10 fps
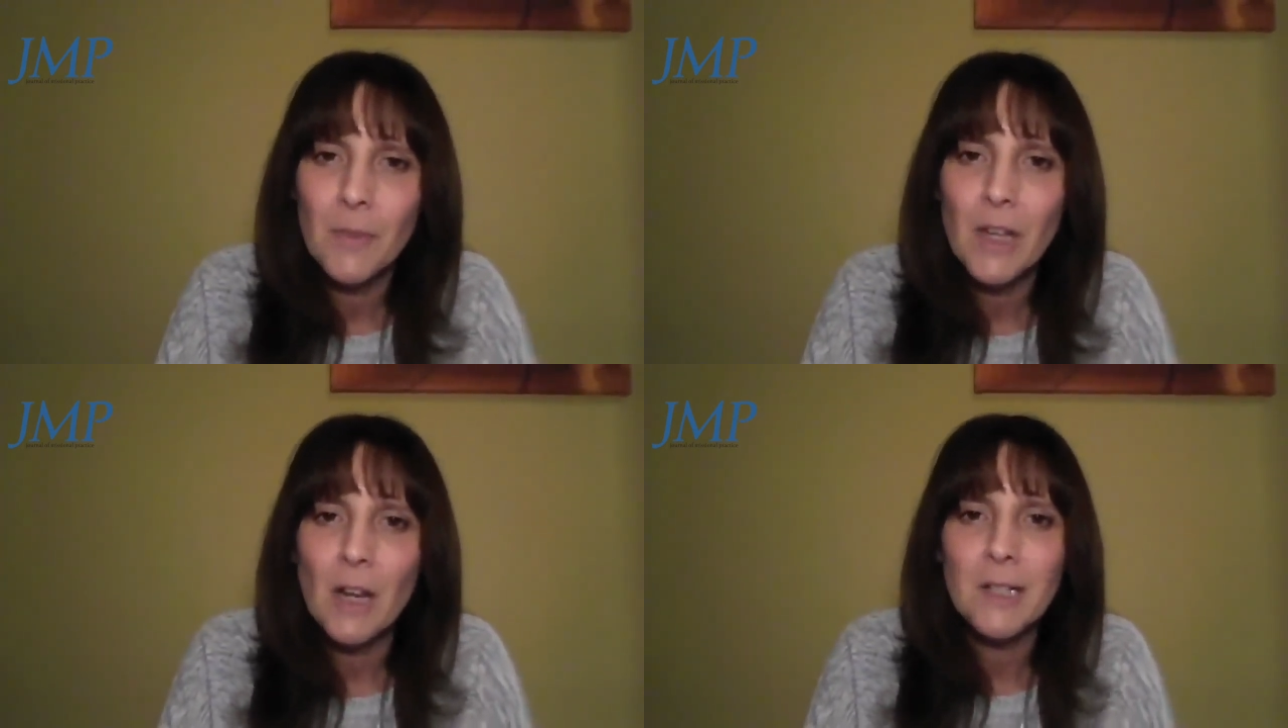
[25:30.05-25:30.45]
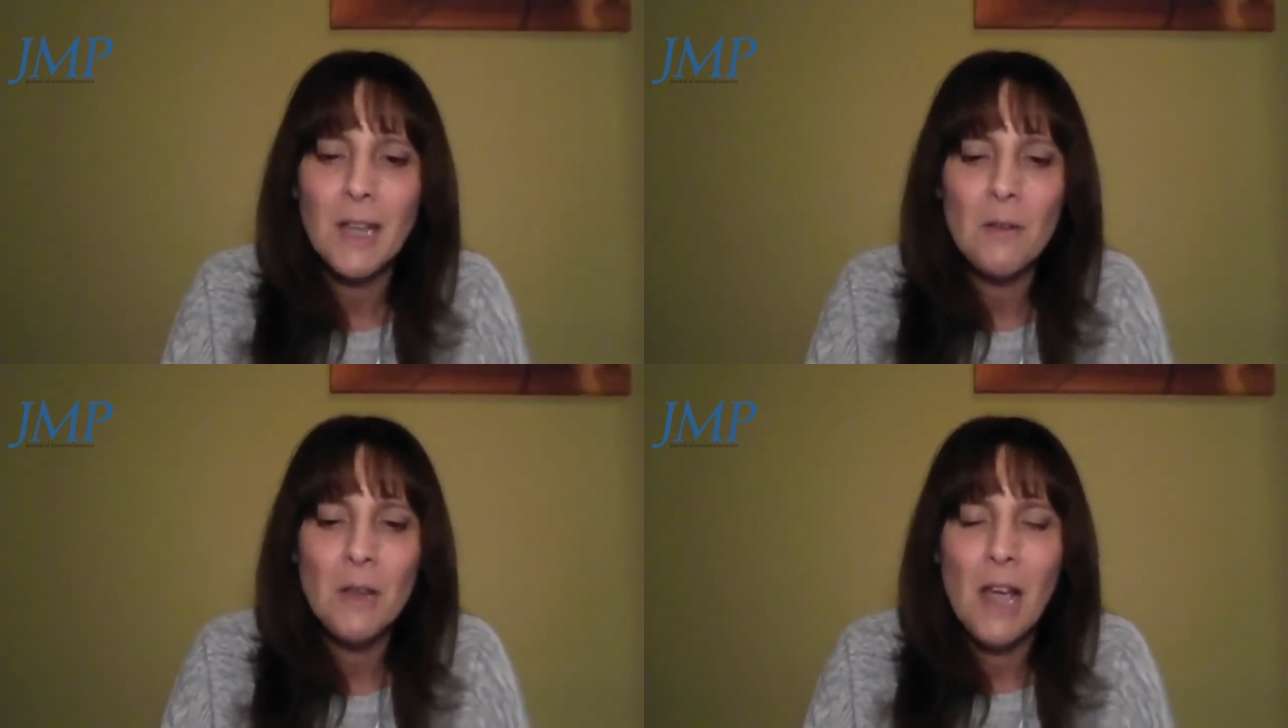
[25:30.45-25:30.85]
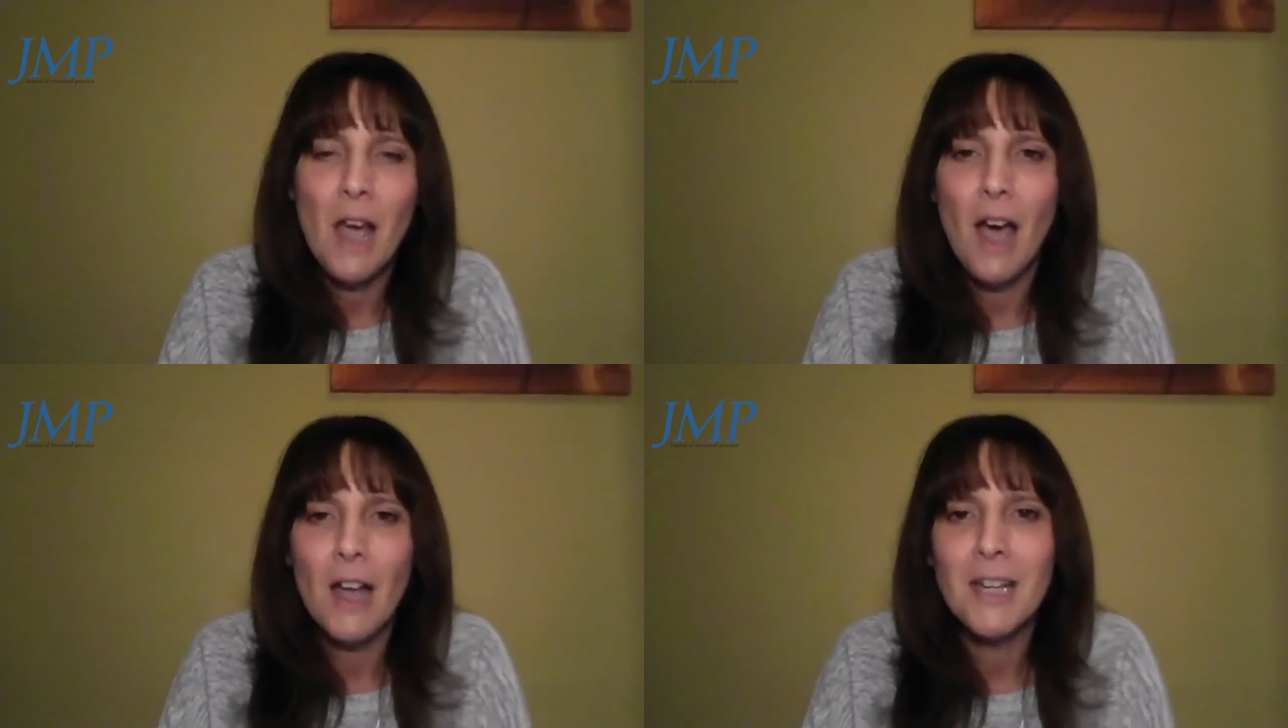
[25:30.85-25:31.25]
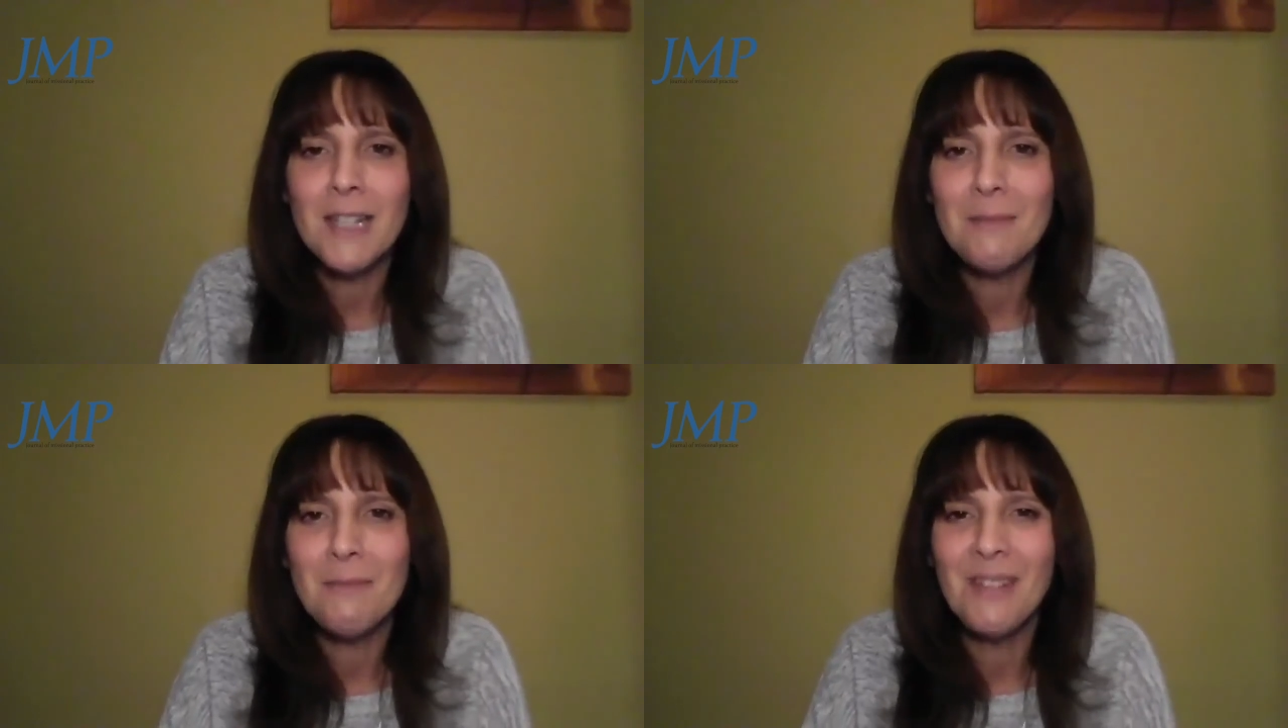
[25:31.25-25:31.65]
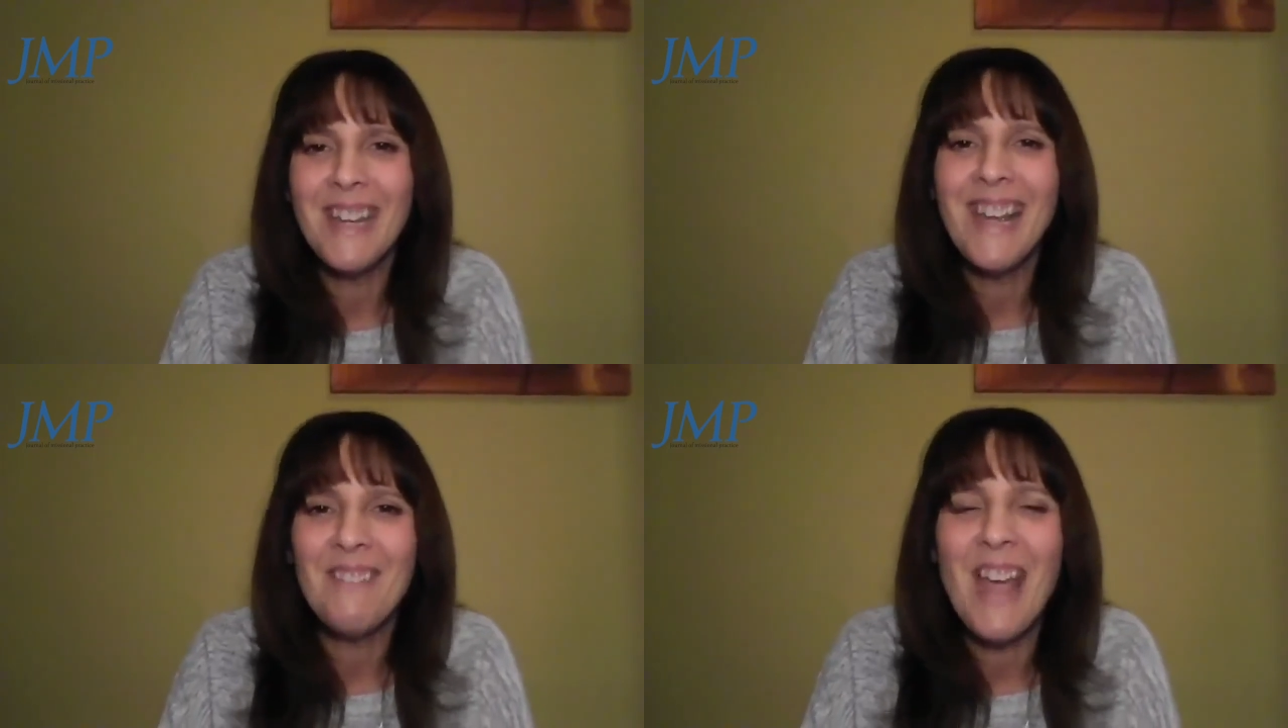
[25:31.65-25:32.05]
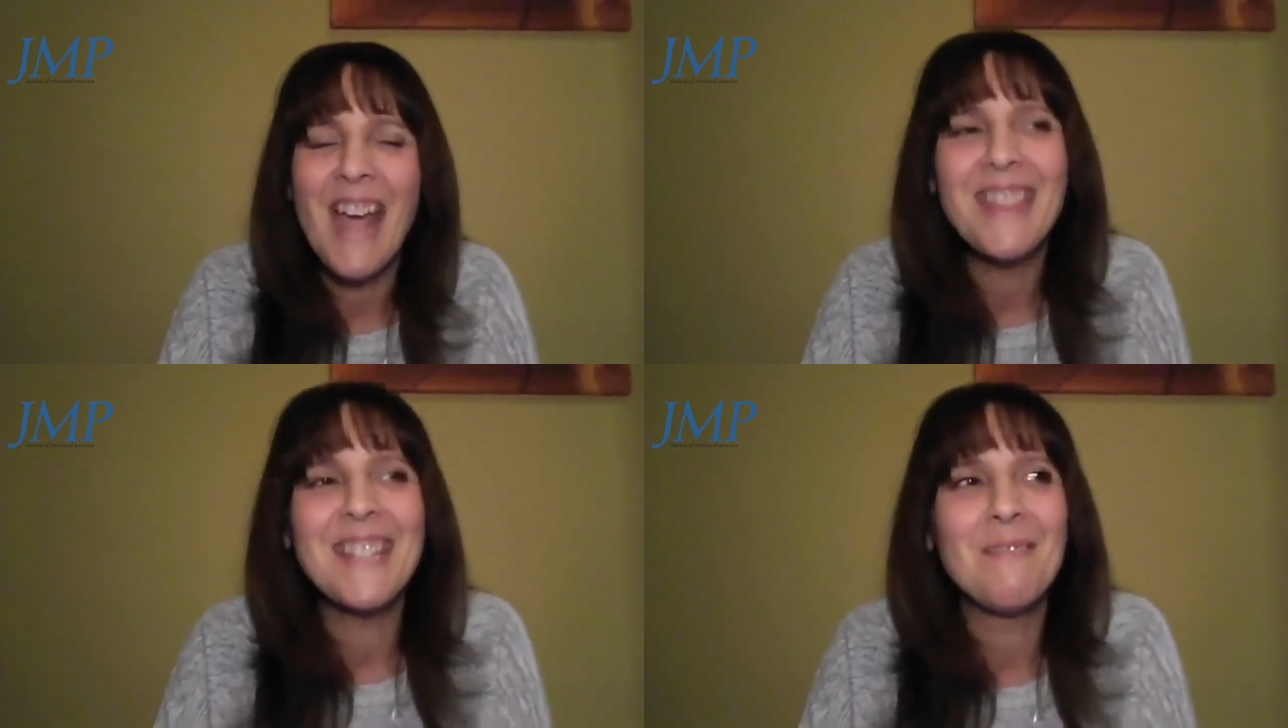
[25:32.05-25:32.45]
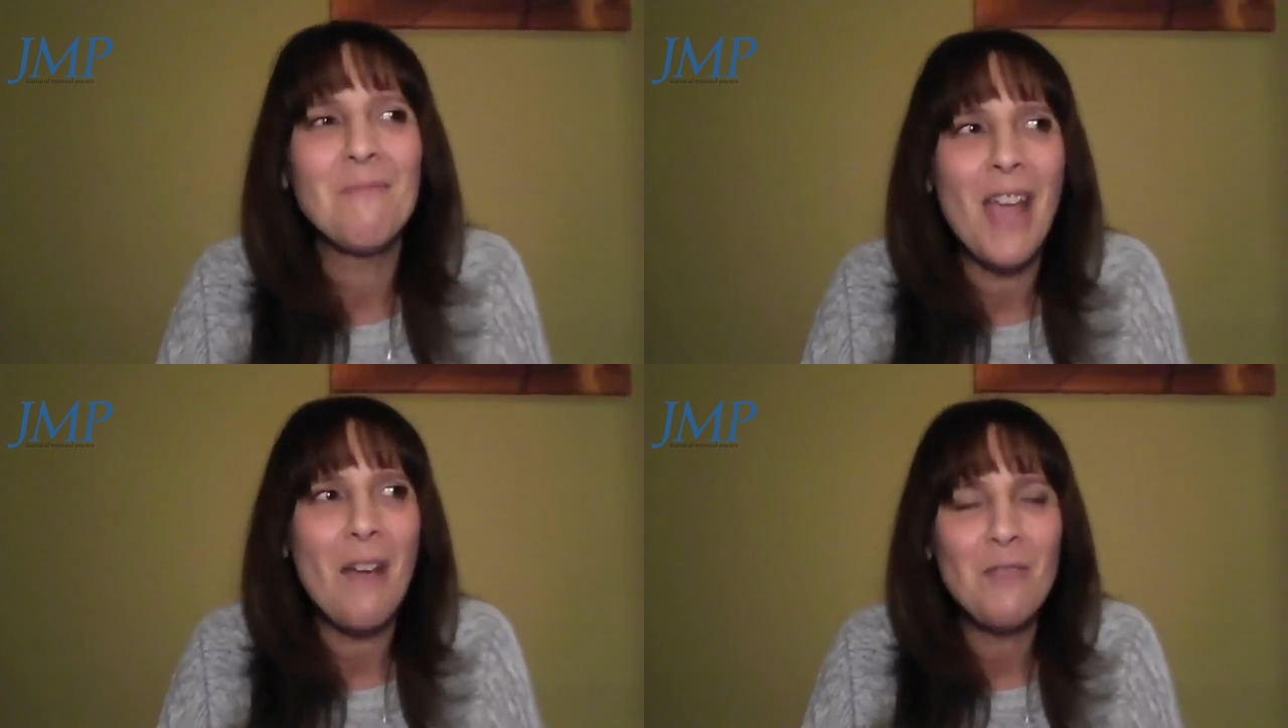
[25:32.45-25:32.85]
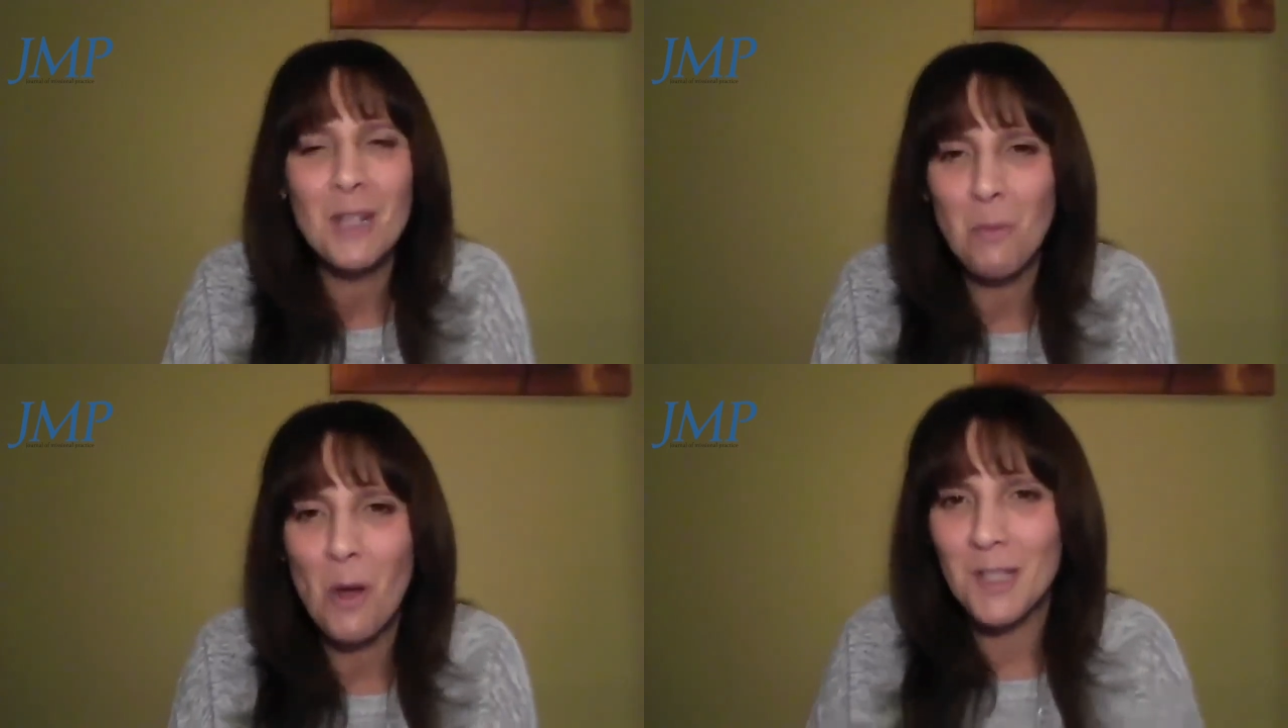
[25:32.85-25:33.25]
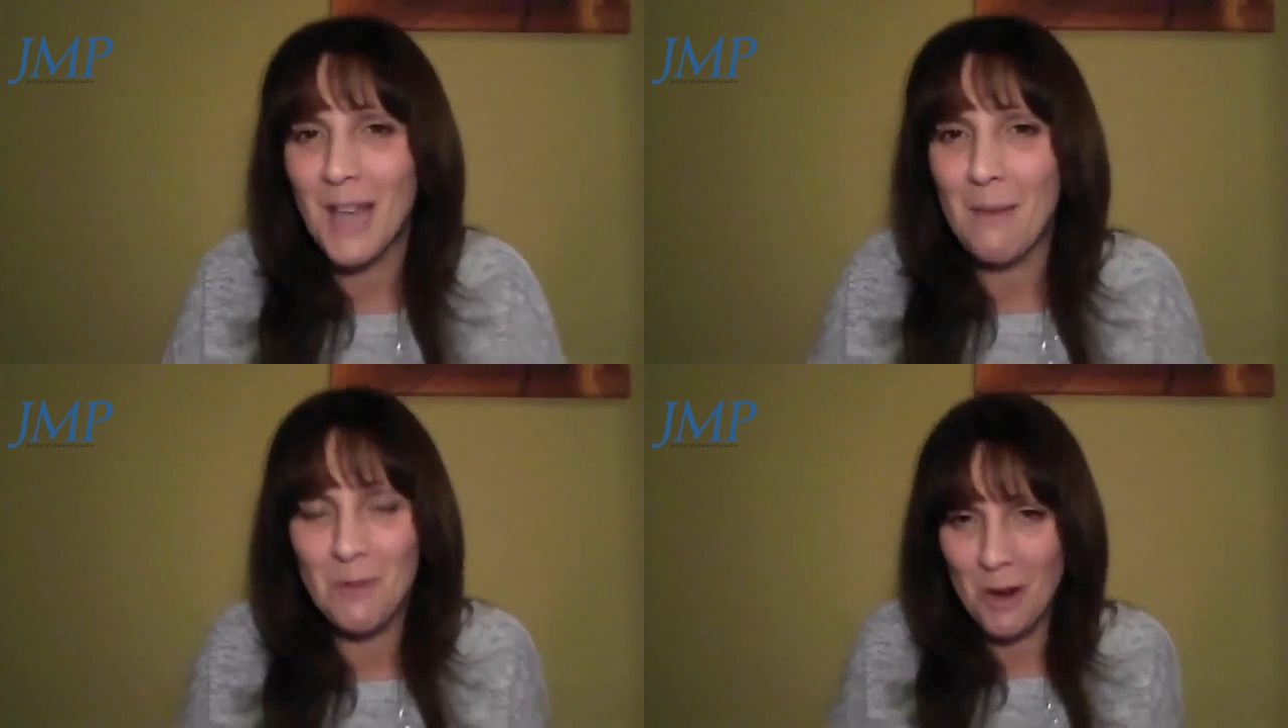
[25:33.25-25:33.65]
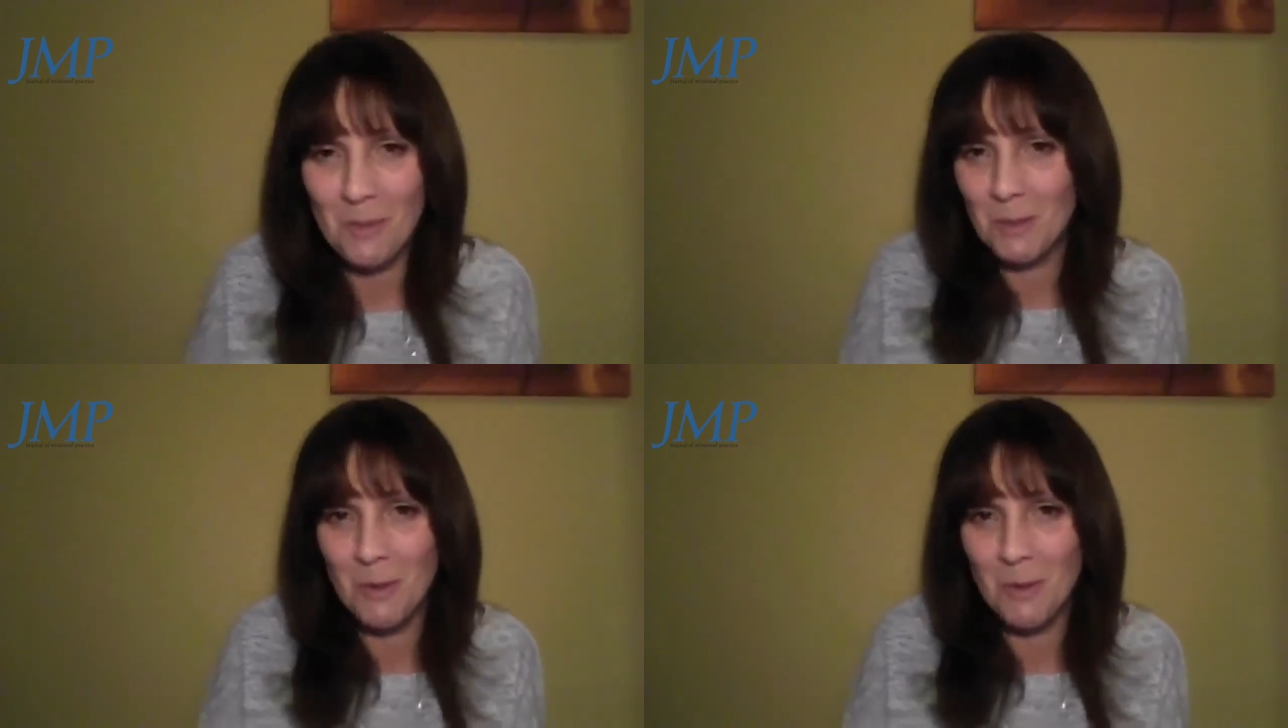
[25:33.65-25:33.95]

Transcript: You know, so we have these WhatsApp groups.